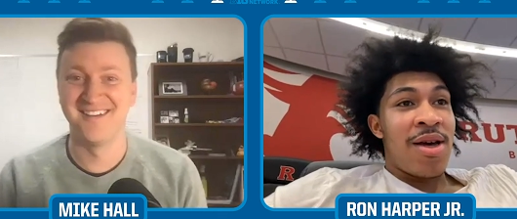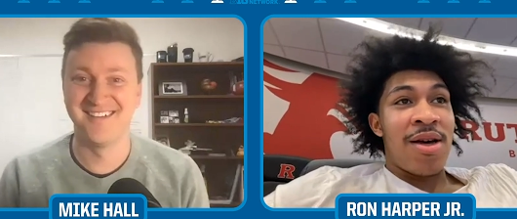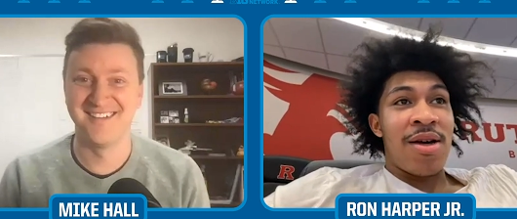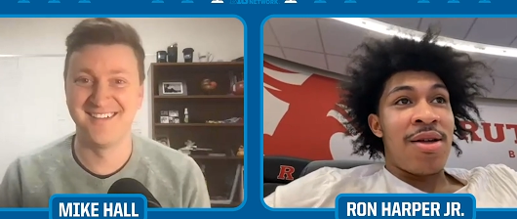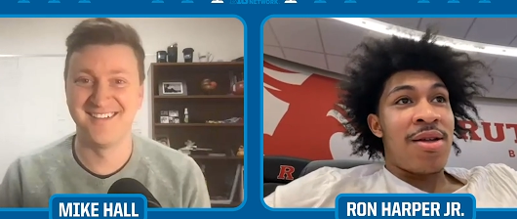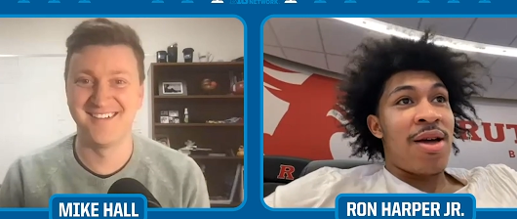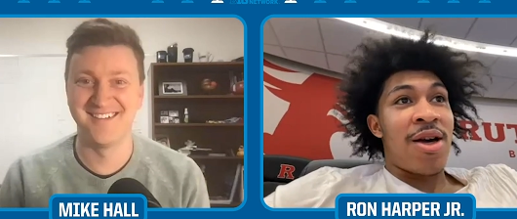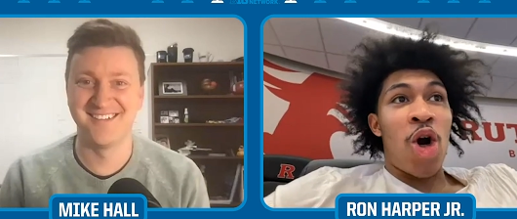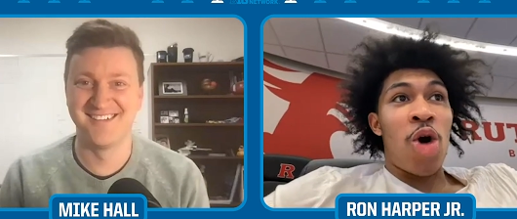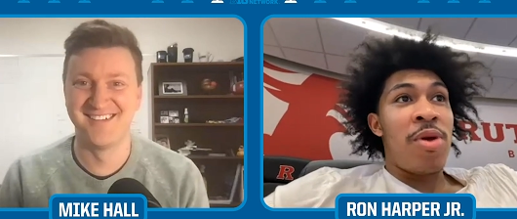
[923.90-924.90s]
Speaker 1: Uh,
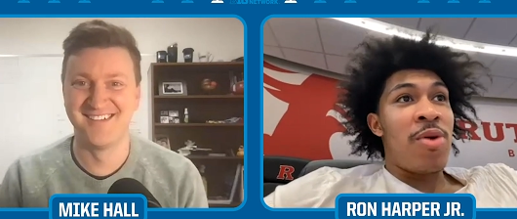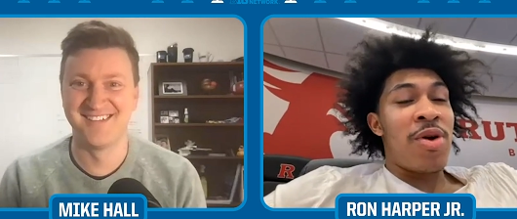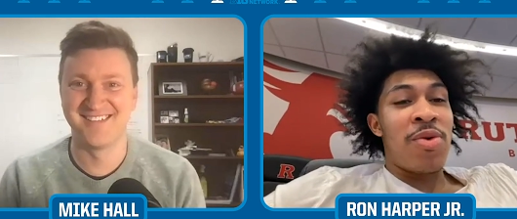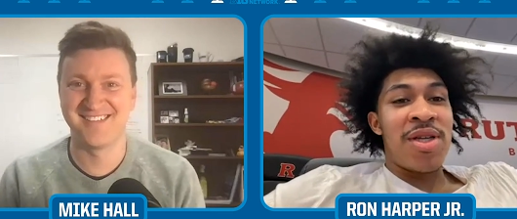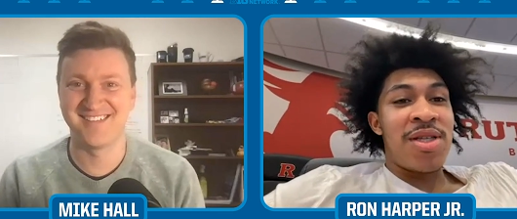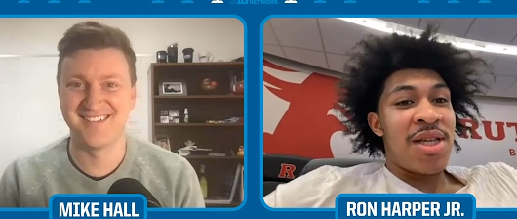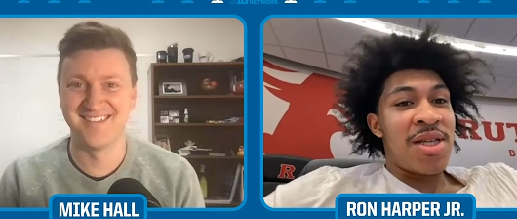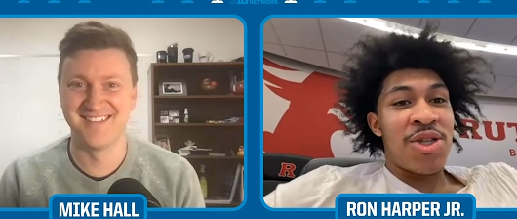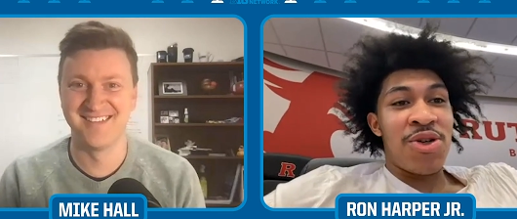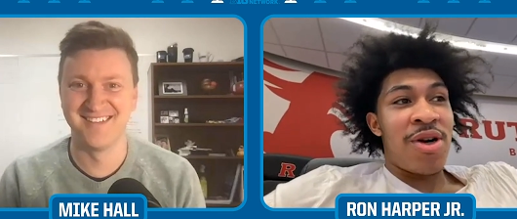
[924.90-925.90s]
a Kobe one with his
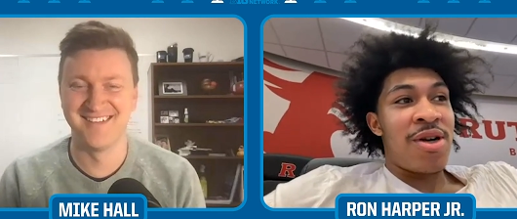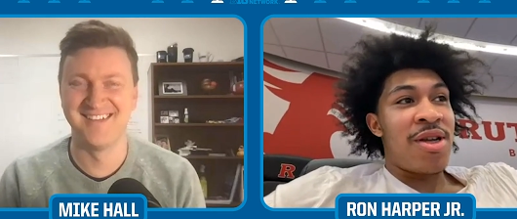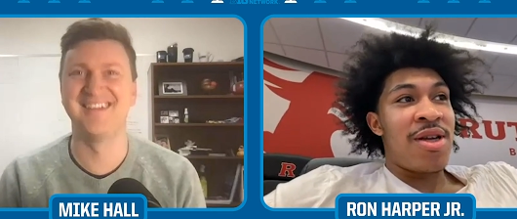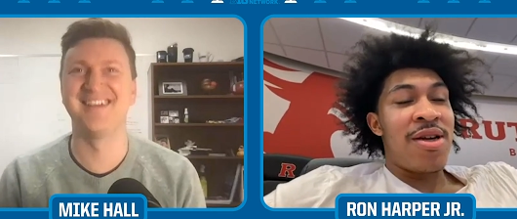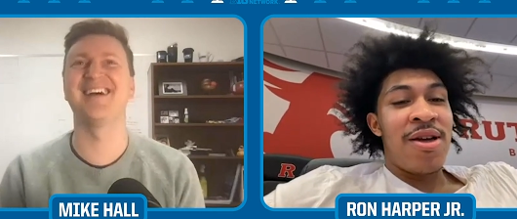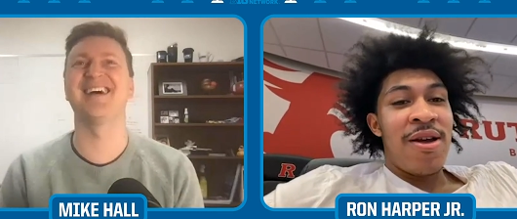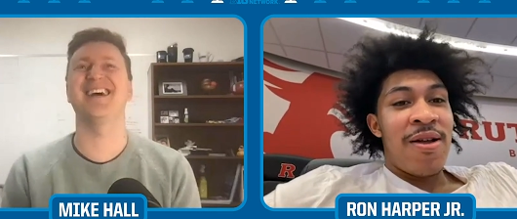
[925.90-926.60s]
signature on it.